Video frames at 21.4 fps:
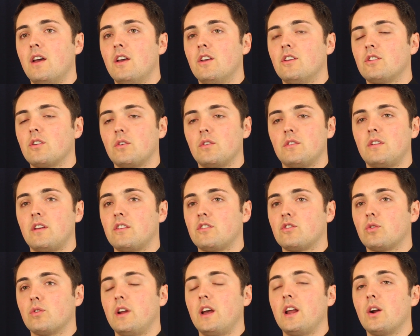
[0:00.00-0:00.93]
So it says
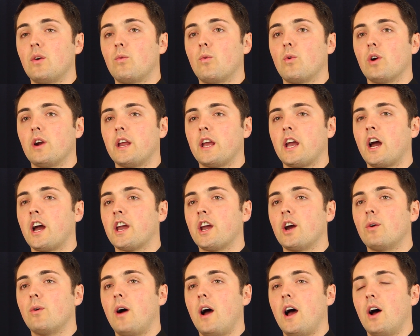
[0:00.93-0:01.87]
tornado warning. I
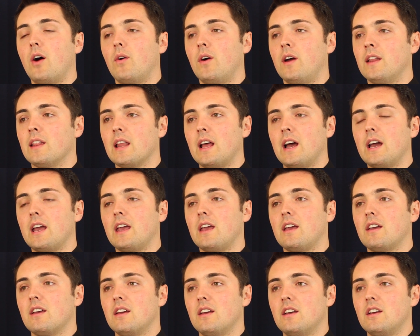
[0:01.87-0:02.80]
go out and
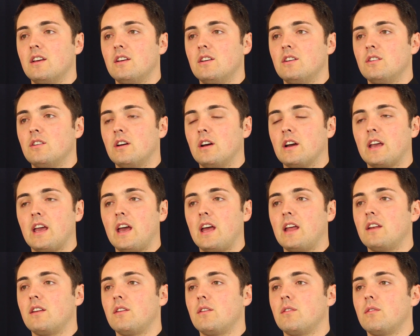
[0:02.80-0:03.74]
like,
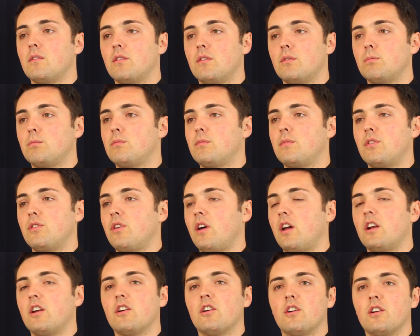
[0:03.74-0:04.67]
again,
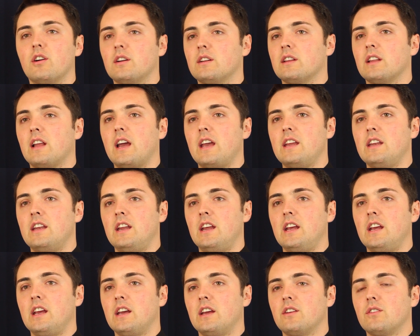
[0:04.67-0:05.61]
thunder and
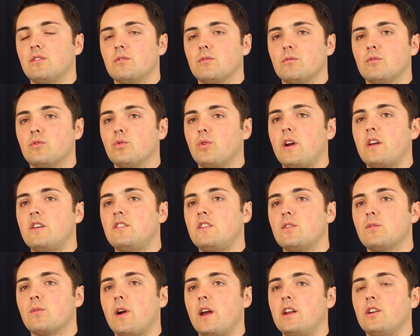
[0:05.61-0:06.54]
lightning and
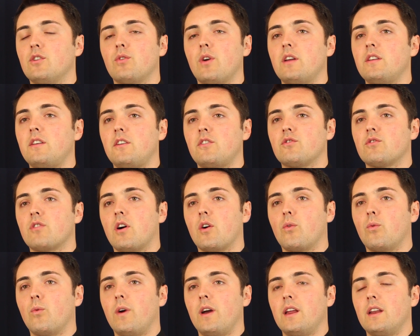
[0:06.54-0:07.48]
crazy rain, crazy
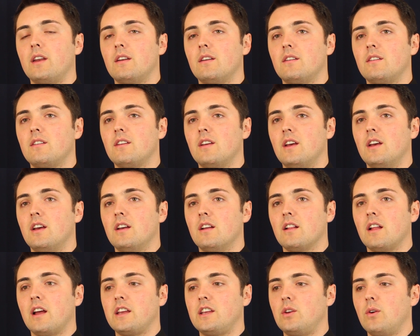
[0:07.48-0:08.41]
strong wind,
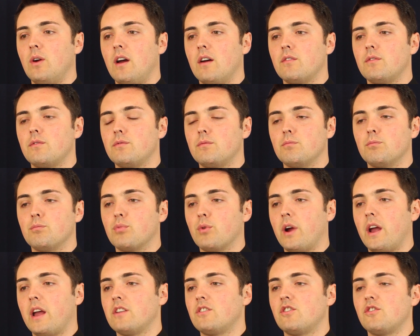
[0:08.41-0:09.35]
like you have
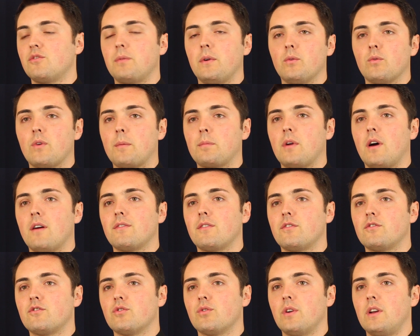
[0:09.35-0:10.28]
branches being ripped off
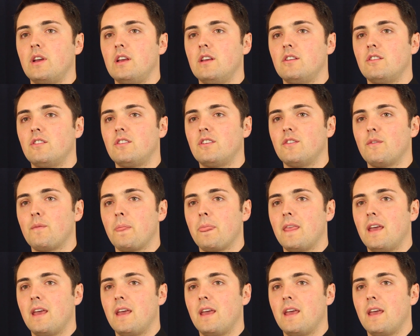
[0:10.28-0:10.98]
of trees.